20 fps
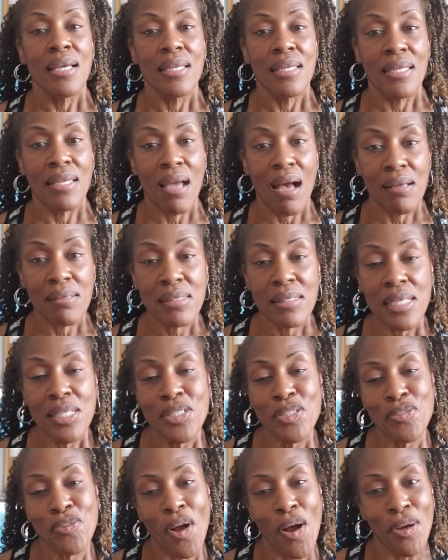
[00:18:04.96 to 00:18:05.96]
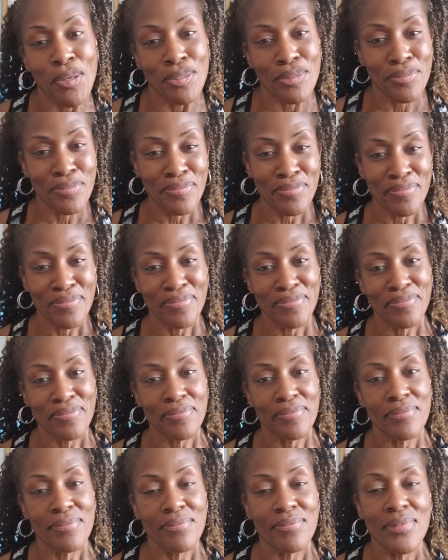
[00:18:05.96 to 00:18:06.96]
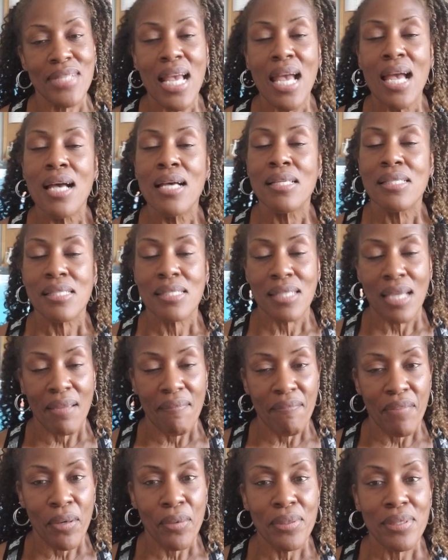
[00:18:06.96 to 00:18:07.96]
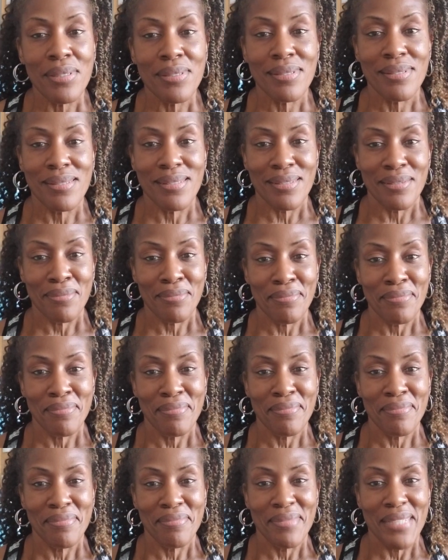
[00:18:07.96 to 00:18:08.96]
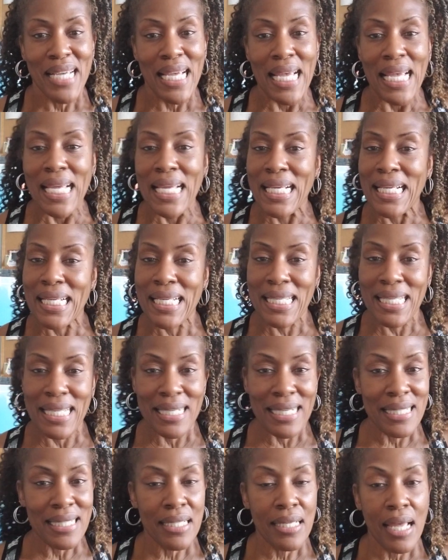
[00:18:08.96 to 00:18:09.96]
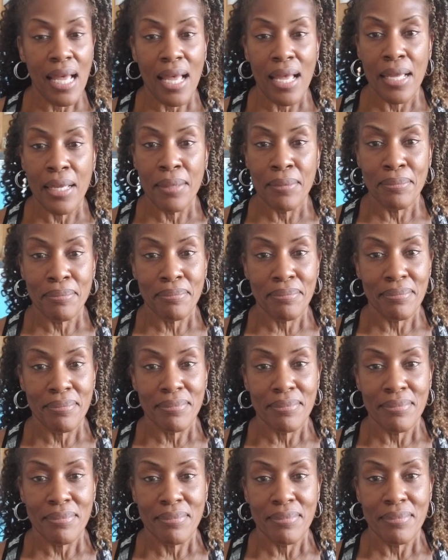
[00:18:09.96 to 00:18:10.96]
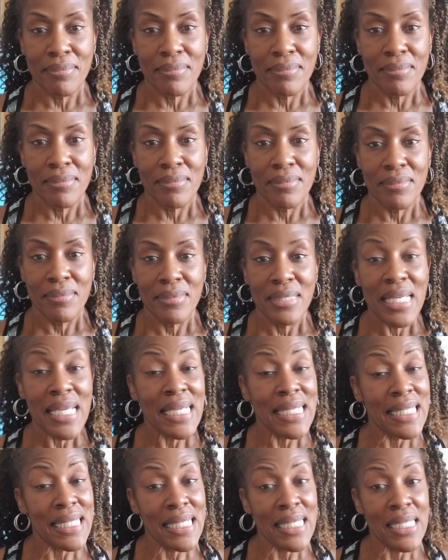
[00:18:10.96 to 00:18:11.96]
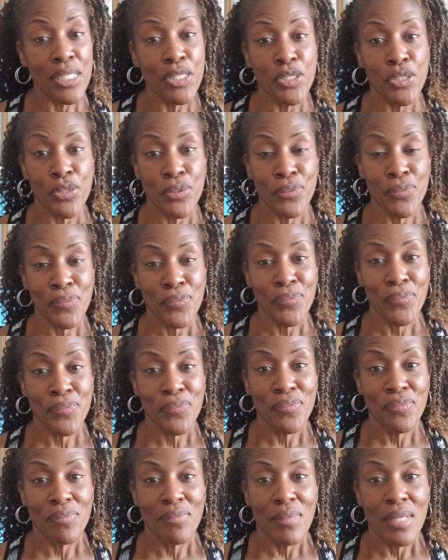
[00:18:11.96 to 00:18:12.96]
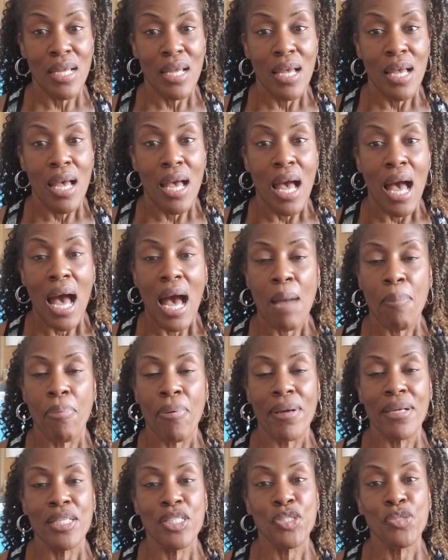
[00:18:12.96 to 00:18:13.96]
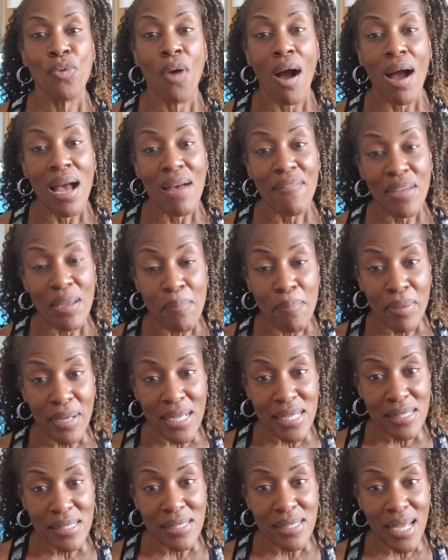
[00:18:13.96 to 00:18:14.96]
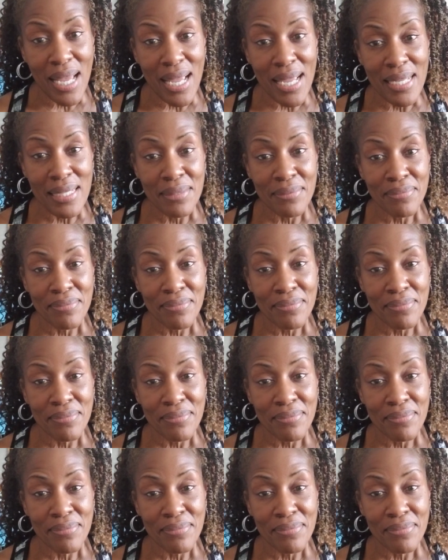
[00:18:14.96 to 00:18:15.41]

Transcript: Y'all stay strong. Stay focused. Get in the game. It needs you. I pray that you all have a blessed day.